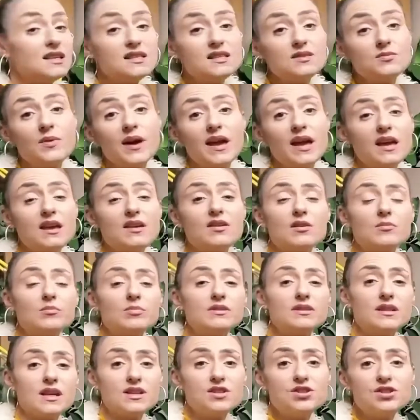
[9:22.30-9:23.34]
way, your
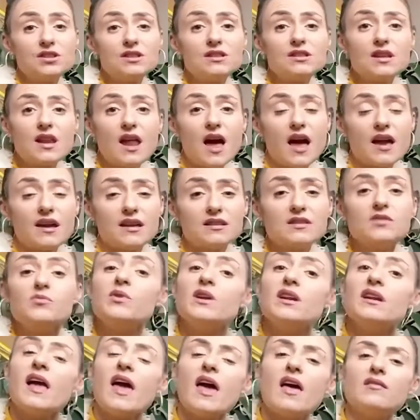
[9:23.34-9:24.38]
potential client will
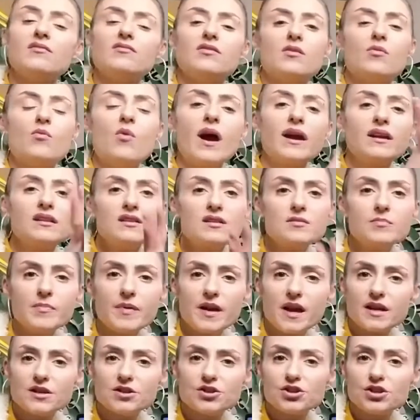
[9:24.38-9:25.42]
have a wider
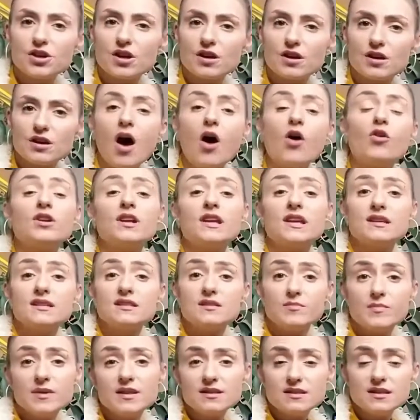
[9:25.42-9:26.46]
picture on his
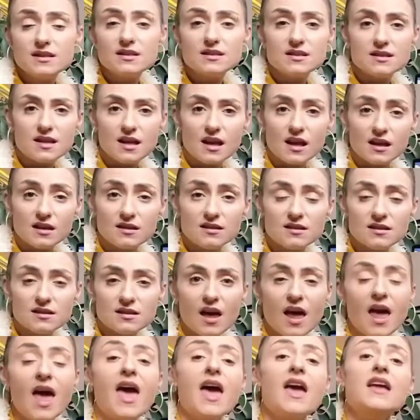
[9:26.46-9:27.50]
business needs
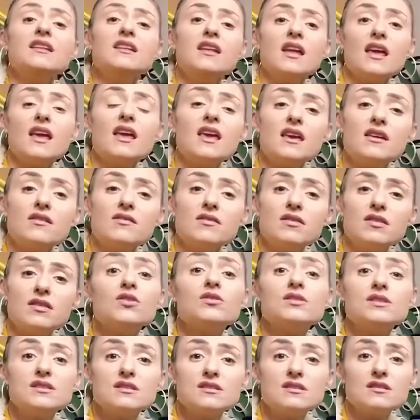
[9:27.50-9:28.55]
and if your
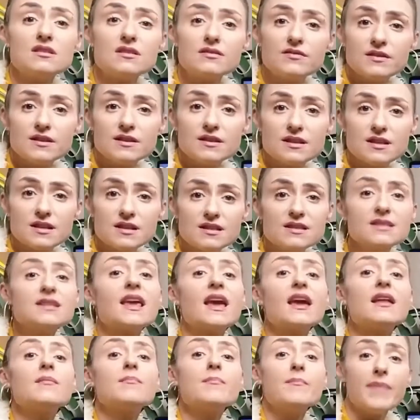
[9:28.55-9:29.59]
services
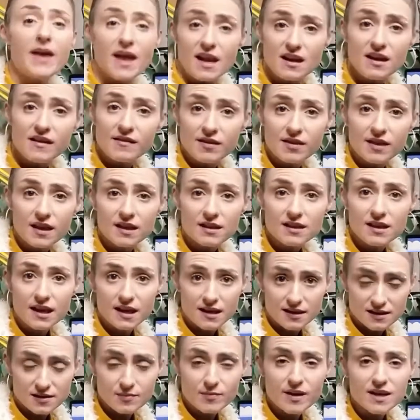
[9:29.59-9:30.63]
can benefit
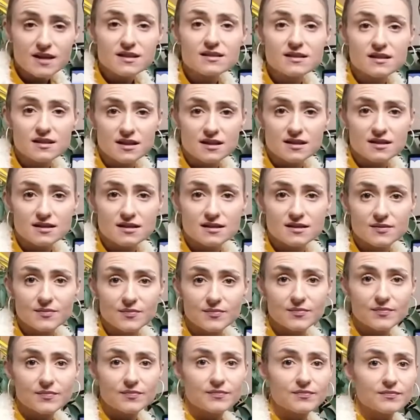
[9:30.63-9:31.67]
his business.
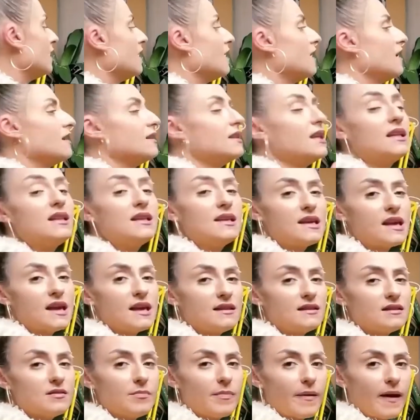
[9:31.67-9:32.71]
Dedicate
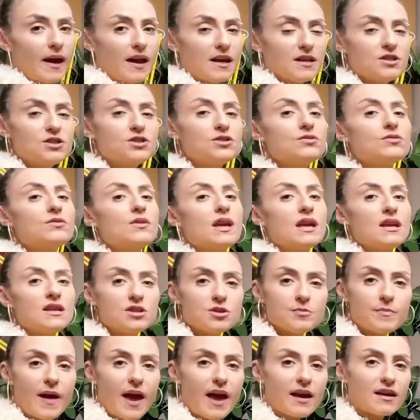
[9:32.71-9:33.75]
the page to each
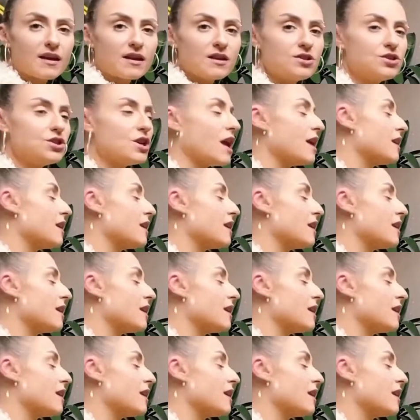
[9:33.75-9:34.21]
package and